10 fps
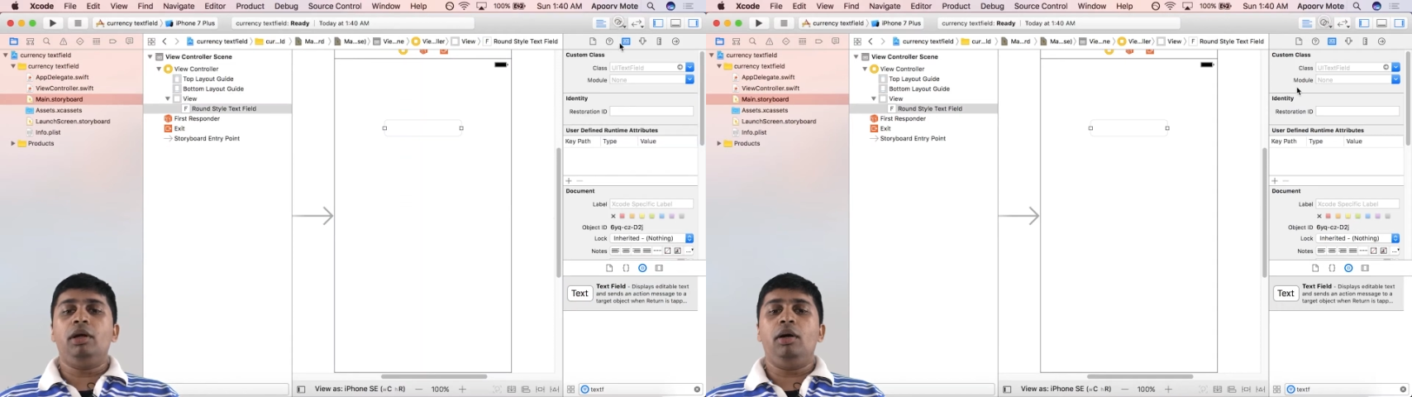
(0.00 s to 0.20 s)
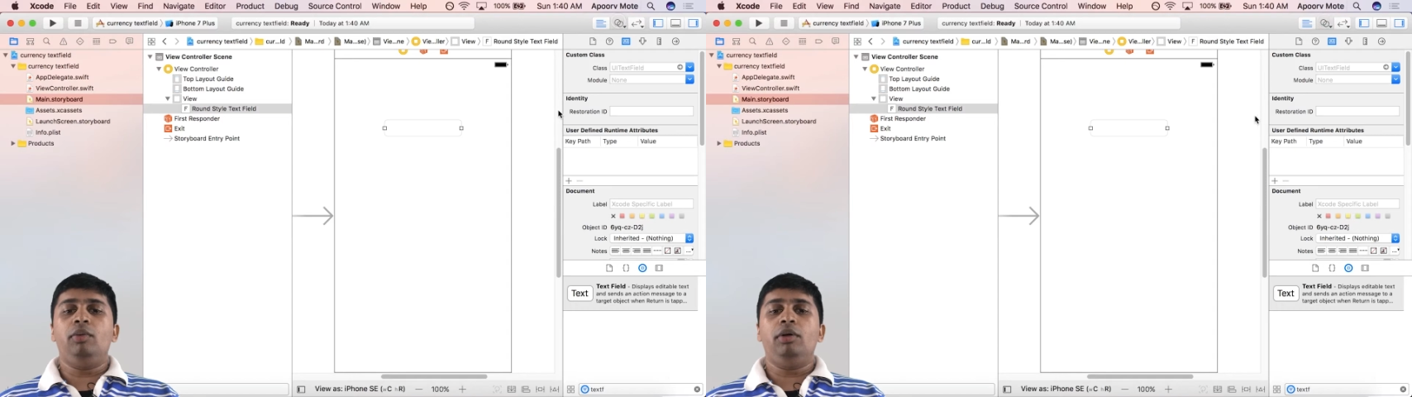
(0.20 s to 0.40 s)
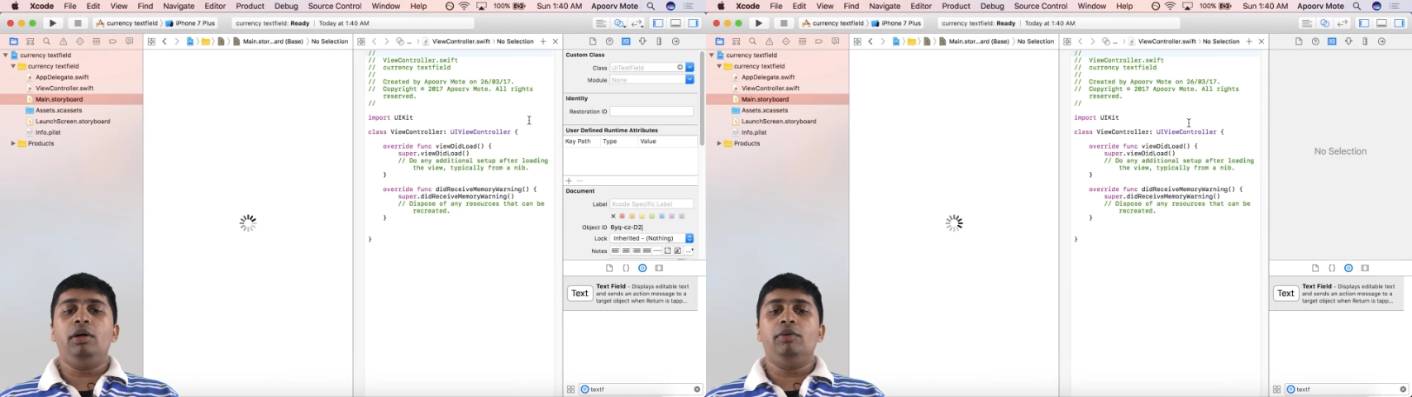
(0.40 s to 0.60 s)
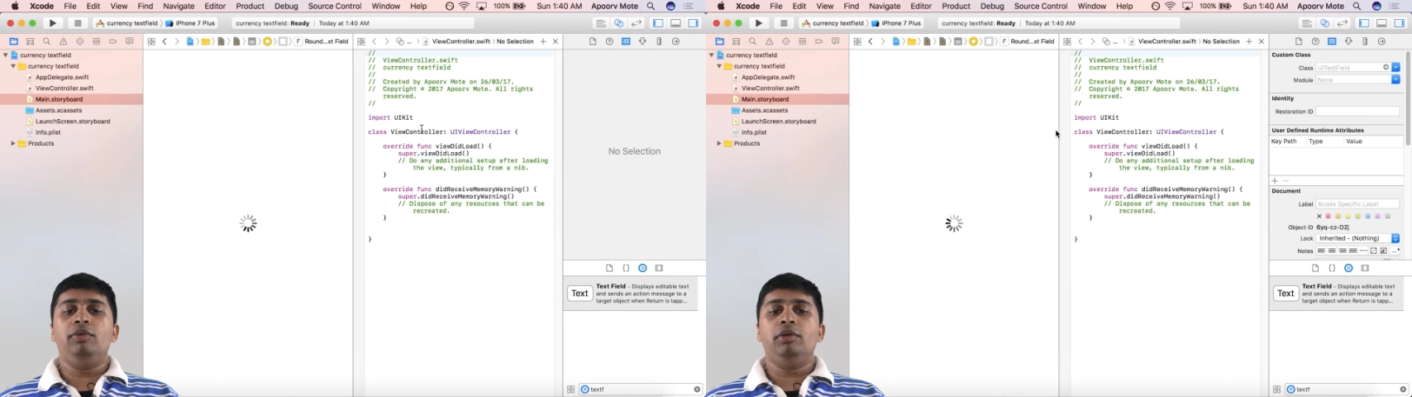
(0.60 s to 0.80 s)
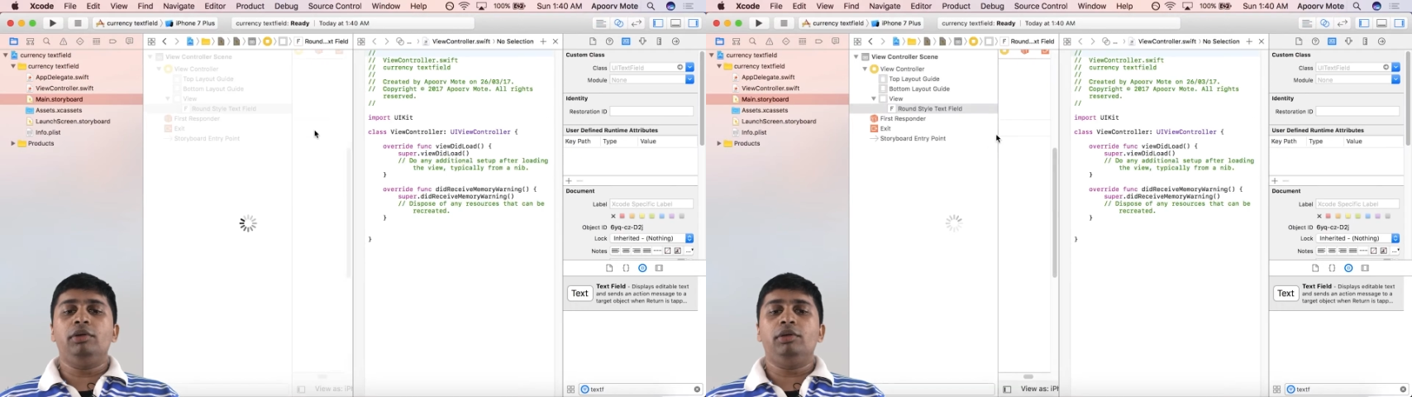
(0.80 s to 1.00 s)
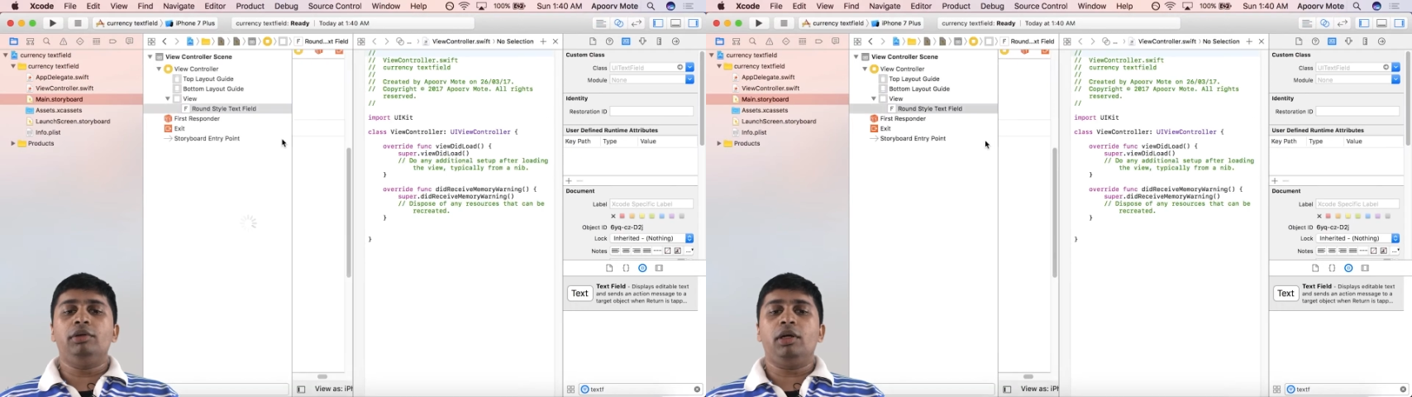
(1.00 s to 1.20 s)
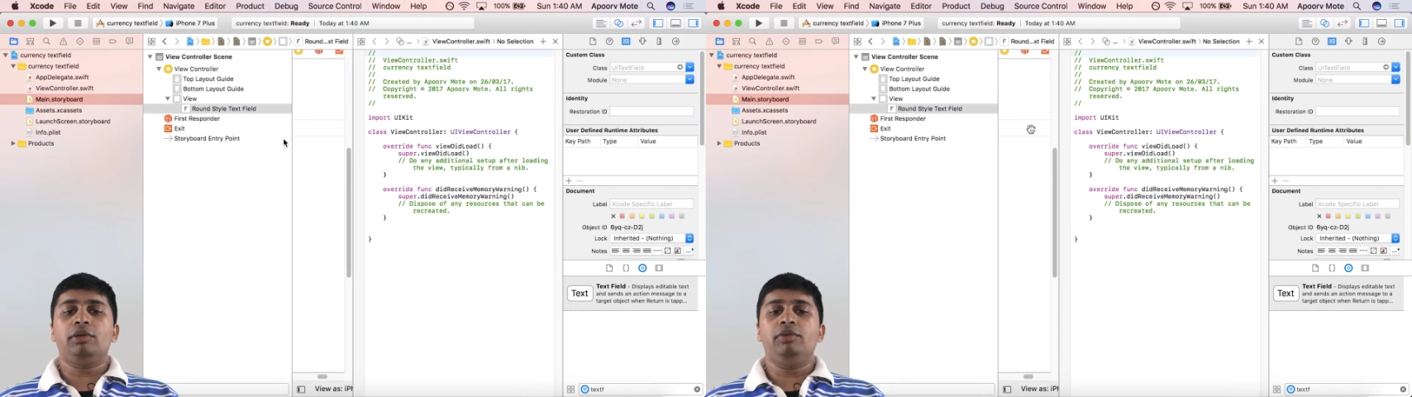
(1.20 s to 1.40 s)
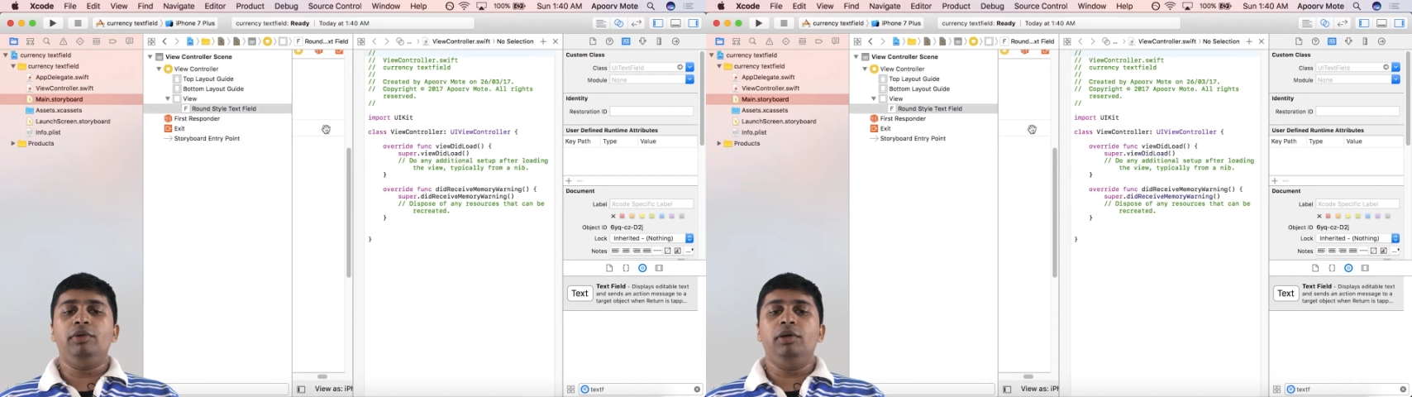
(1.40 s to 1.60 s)
outlet for this
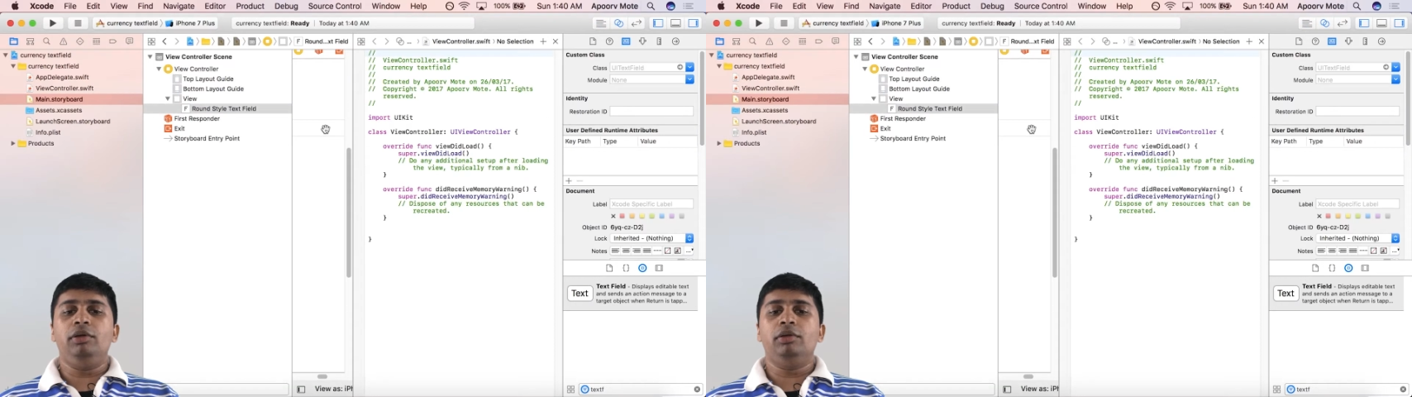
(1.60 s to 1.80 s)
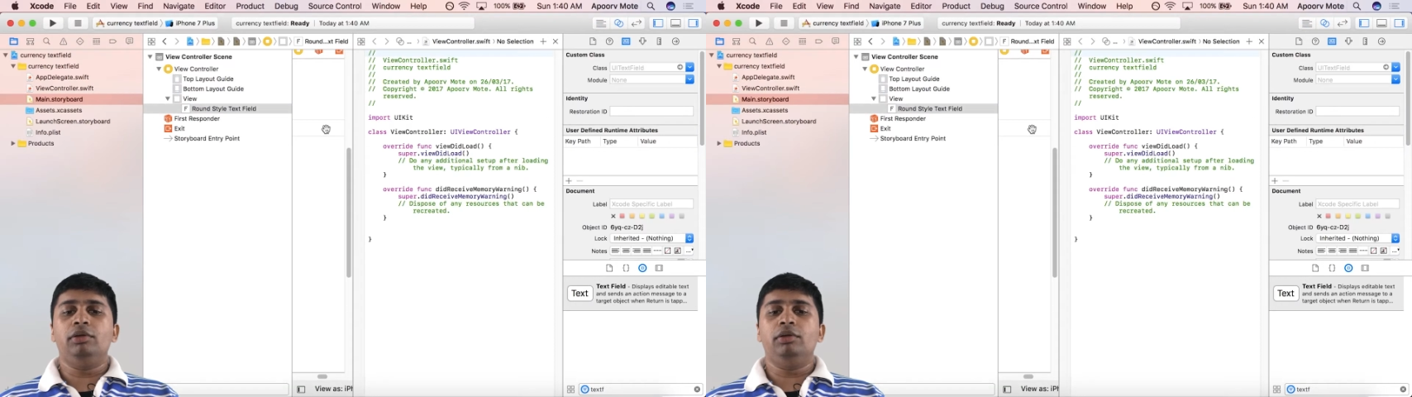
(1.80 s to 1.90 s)
text field.